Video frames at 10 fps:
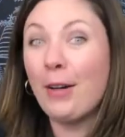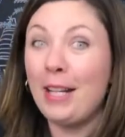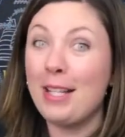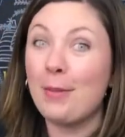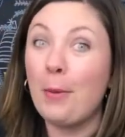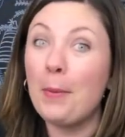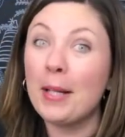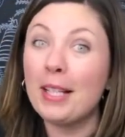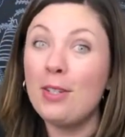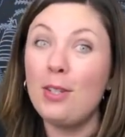All right, so what
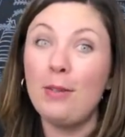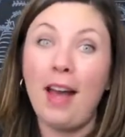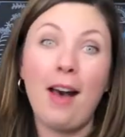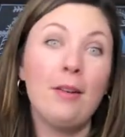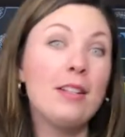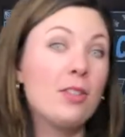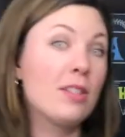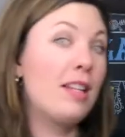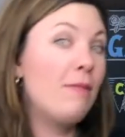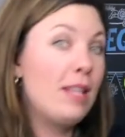we're going to do now is
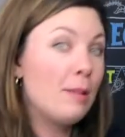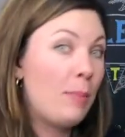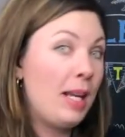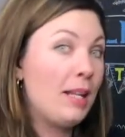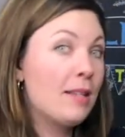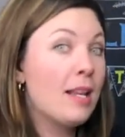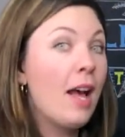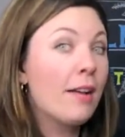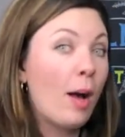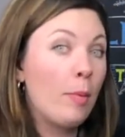just give these beans
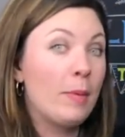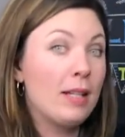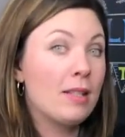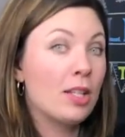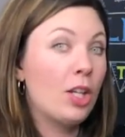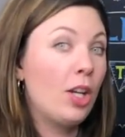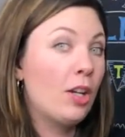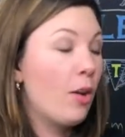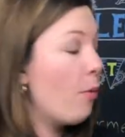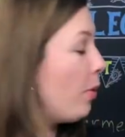a couple minutes to
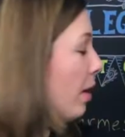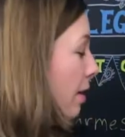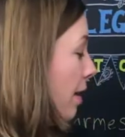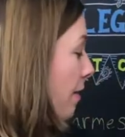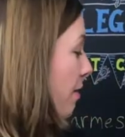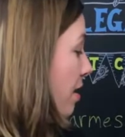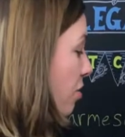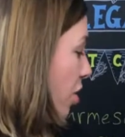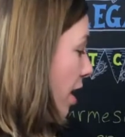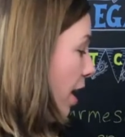cook. We're going to give
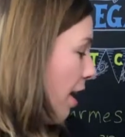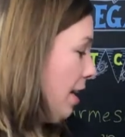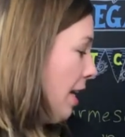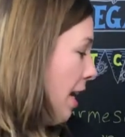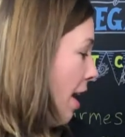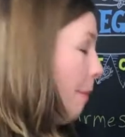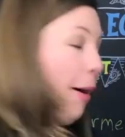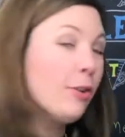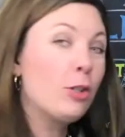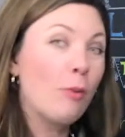this chicken
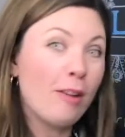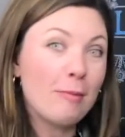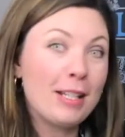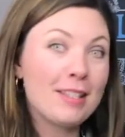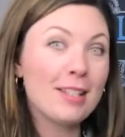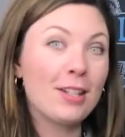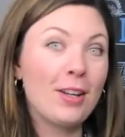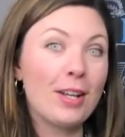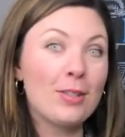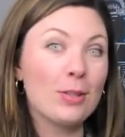about 12 minutes to
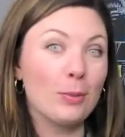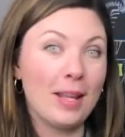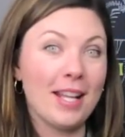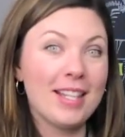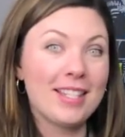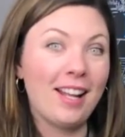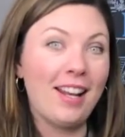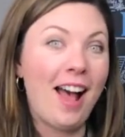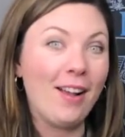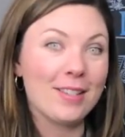cook. So when that's
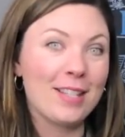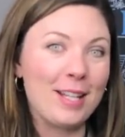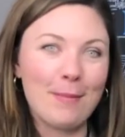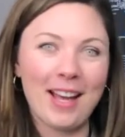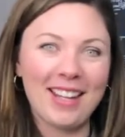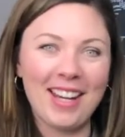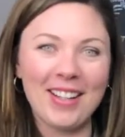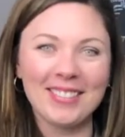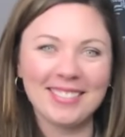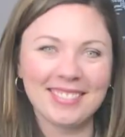done, I'll see you back
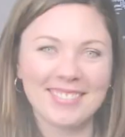here.